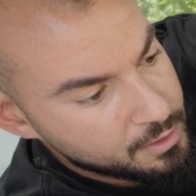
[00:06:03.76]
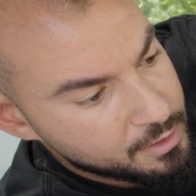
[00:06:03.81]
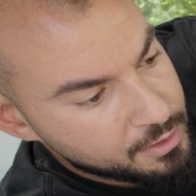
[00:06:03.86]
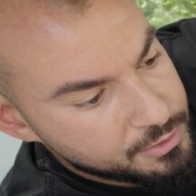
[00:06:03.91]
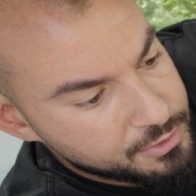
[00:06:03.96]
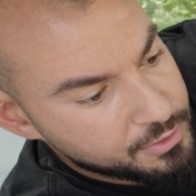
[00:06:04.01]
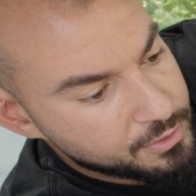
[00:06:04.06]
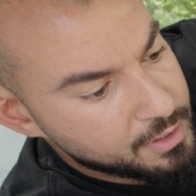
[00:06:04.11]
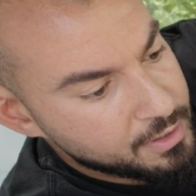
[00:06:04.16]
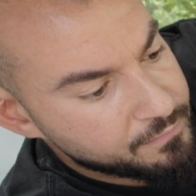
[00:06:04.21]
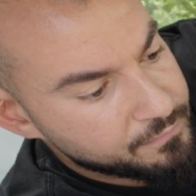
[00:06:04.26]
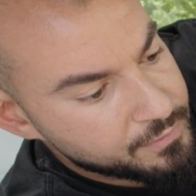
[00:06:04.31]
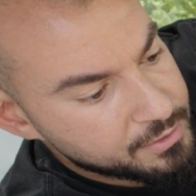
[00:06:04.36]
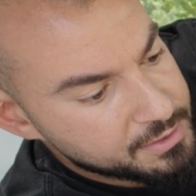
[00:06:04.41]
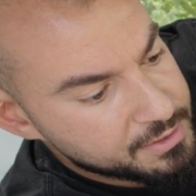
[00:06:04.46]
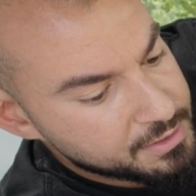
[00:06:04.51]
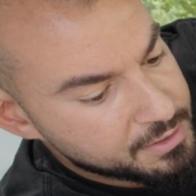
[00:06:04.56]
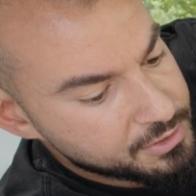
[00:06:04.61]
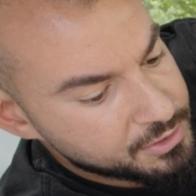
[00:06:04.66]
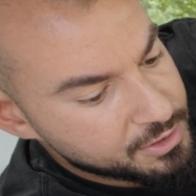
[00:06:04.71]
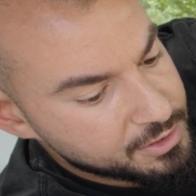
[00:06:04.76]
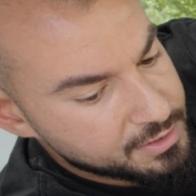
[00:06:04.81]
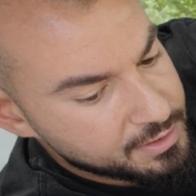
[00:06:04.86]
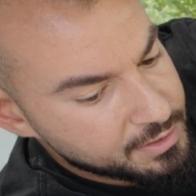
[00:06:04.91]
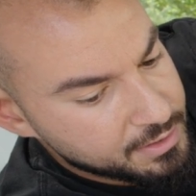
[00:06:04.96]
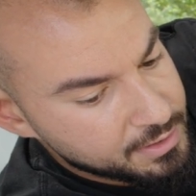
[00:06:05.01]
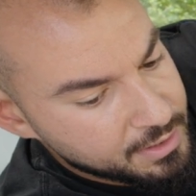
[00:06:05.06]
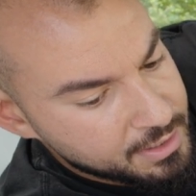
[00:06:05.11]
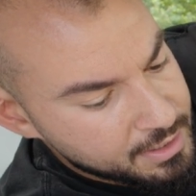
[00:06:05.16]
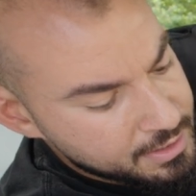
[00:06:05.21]
So that fits in just
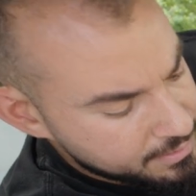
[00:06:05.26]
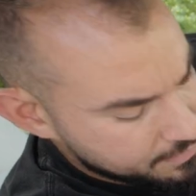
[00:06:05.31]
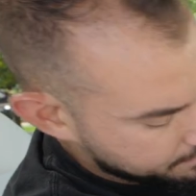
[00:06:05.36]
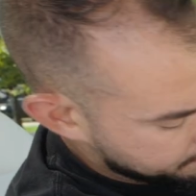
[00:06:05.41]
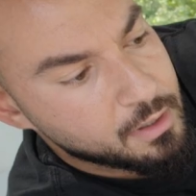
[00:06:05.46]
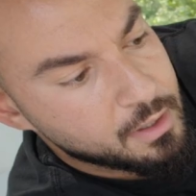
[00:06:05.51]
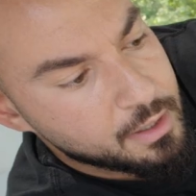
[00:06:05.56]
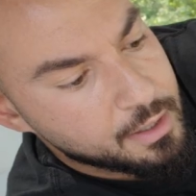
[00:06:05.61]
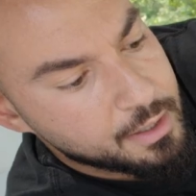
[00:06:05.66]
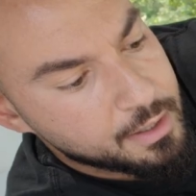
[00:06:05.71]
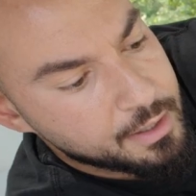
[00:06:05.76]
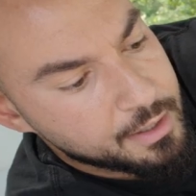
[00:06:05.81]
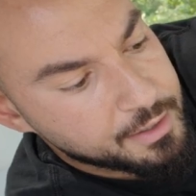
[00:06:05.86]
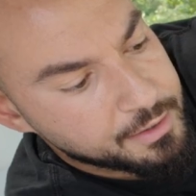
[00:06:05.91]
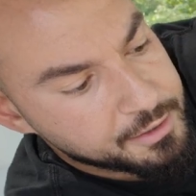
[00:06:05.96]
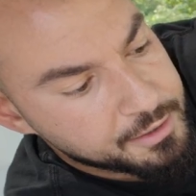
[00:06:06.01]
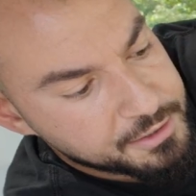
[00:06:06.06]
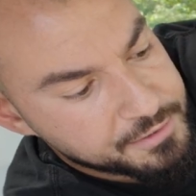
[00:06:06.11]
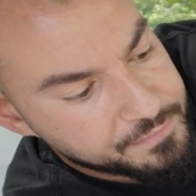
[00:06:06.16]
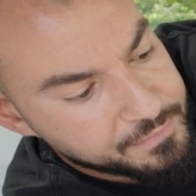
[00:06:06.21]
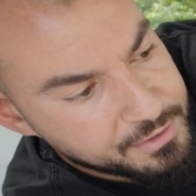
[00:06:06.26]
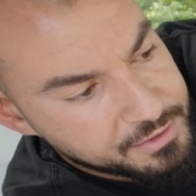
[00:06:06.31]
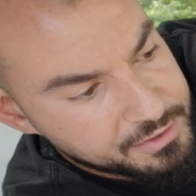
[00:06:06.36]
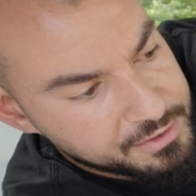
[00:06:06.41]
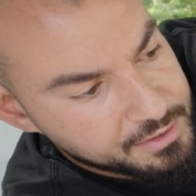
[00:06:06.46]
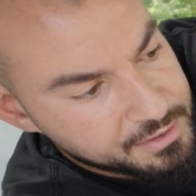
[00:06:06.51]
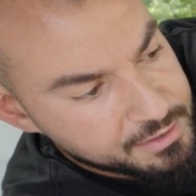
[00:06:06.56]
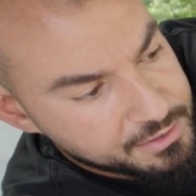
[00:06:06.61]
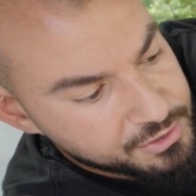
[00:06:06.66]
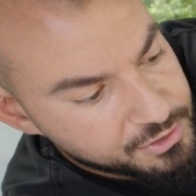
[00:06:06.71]
like that. And this fits
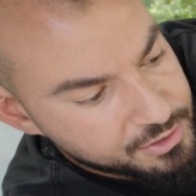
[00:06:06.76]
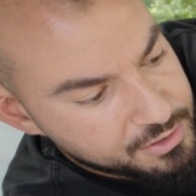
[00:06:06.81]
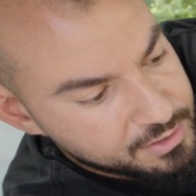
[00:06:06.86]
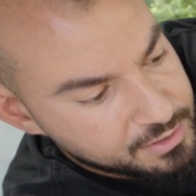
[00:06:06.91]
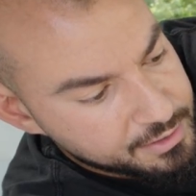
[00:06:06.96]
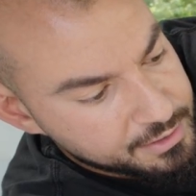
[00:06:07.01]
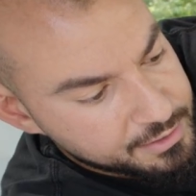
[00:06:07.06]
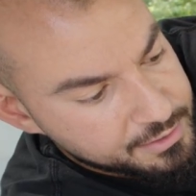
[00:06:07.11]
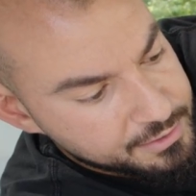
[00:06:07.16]
in just like